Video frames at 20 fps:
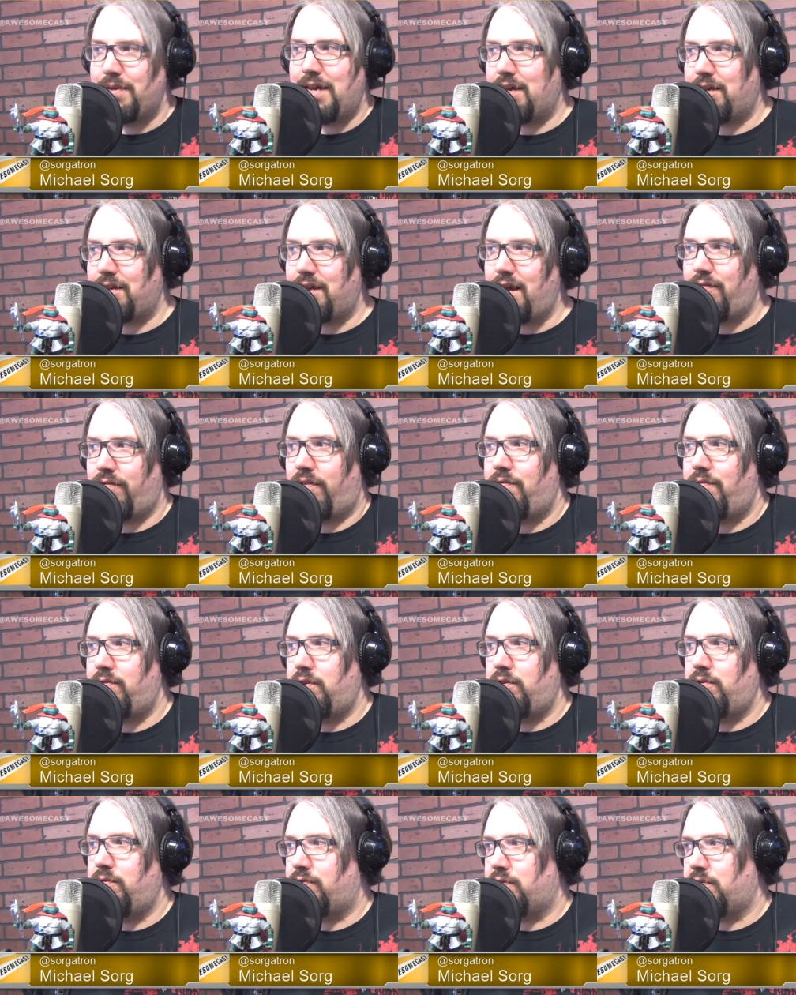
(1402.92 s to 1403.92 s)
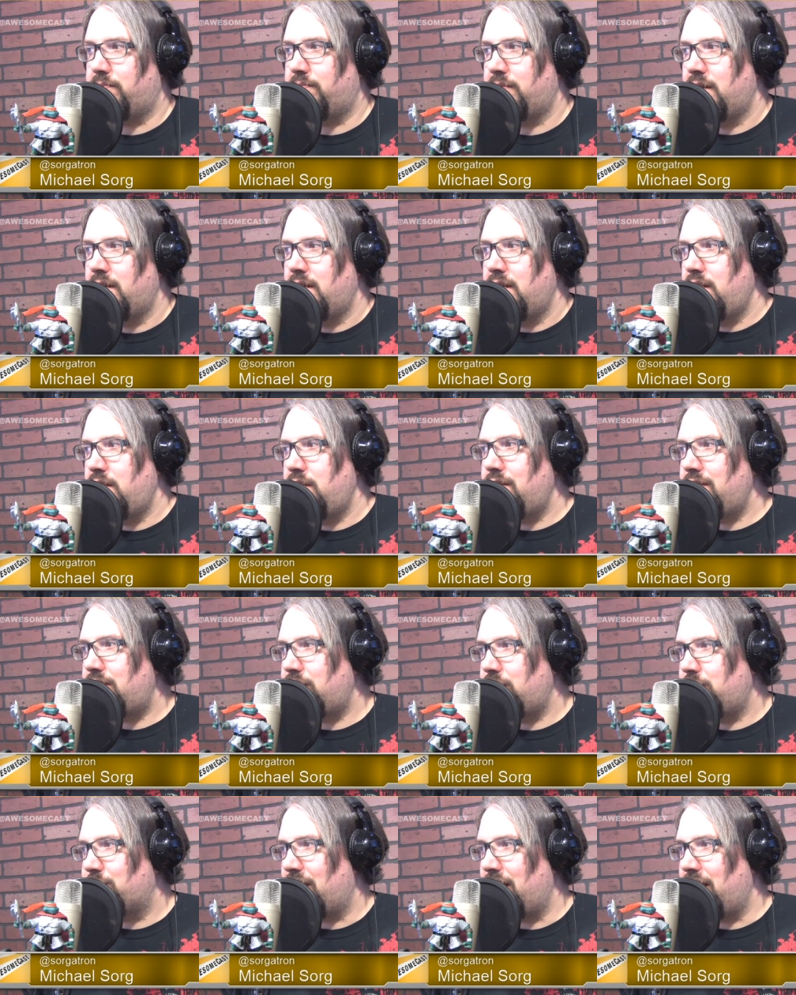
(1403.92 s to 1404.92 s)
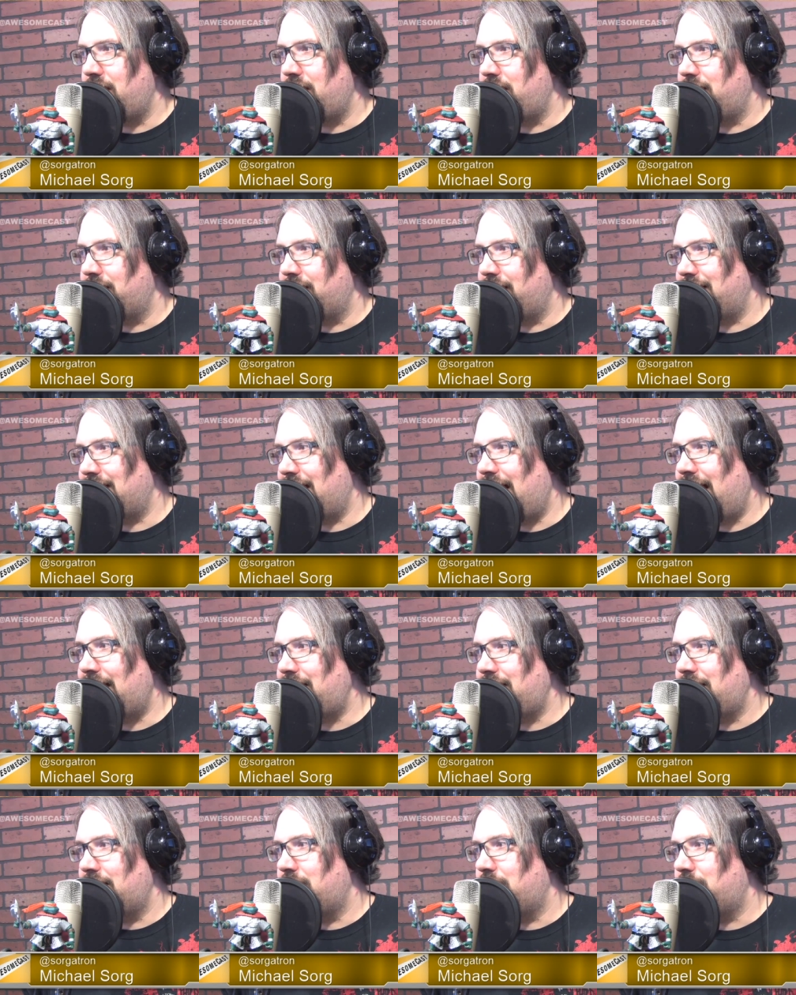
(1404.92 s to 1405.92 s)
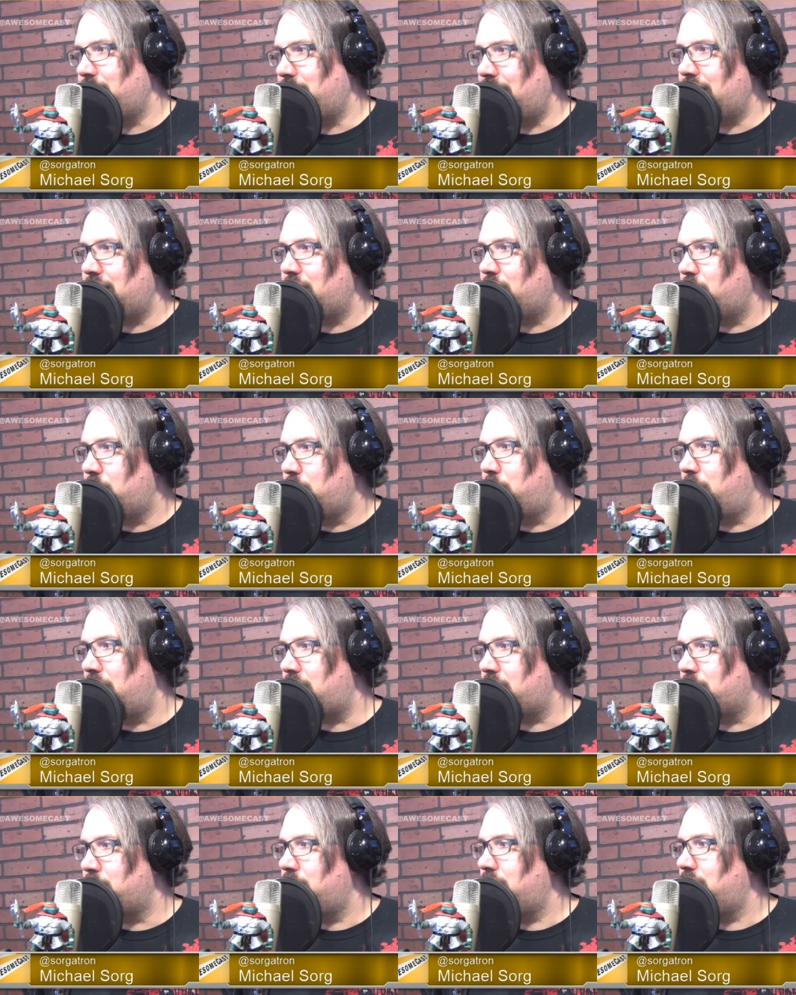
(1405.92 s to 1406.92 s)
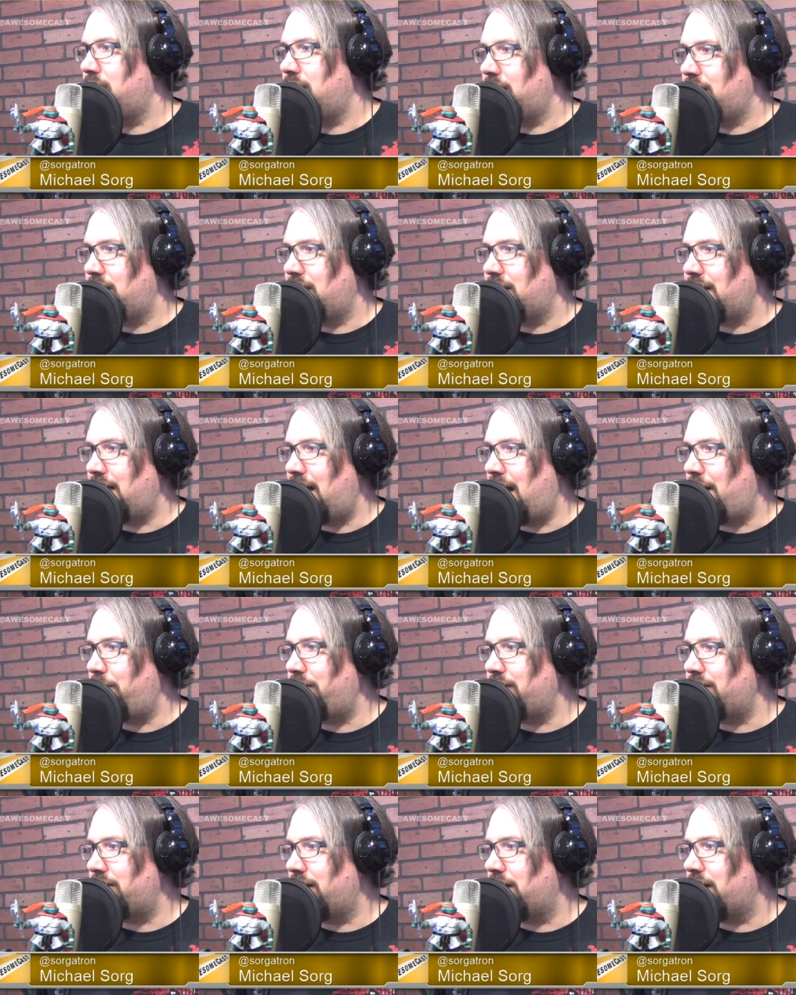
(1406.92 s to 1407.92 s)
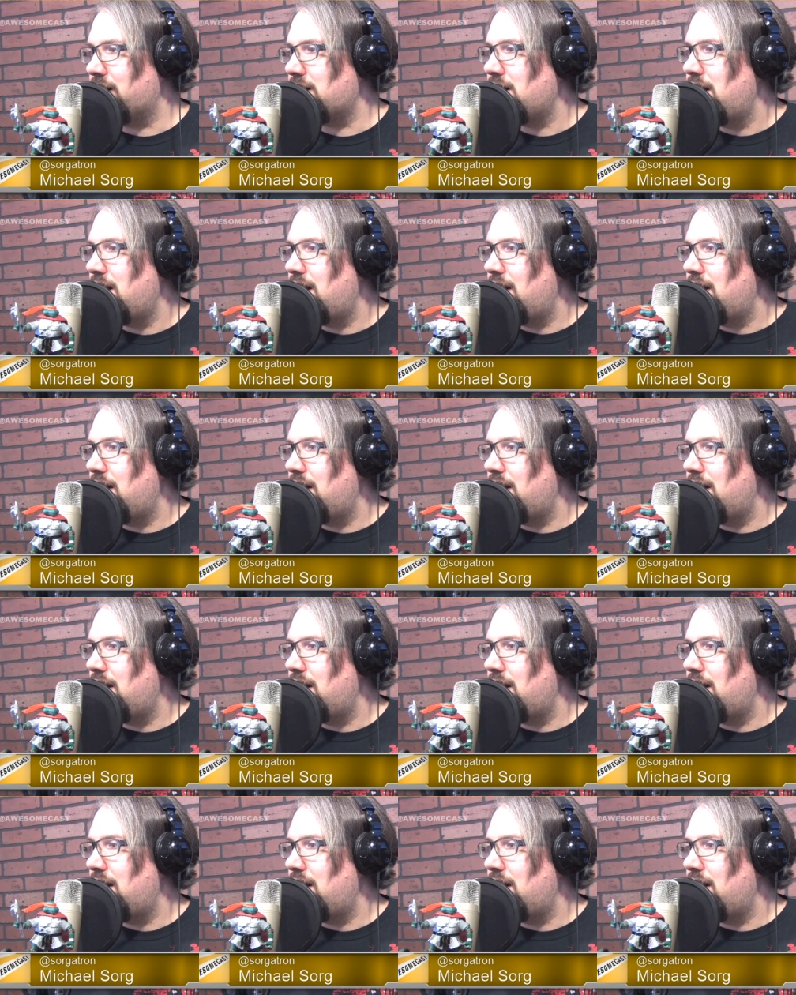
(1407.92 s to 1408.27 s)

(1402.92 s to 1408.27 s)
get a lot of revenue from YouTube or anything like that, you know, like the whole buck a month thing that happens there.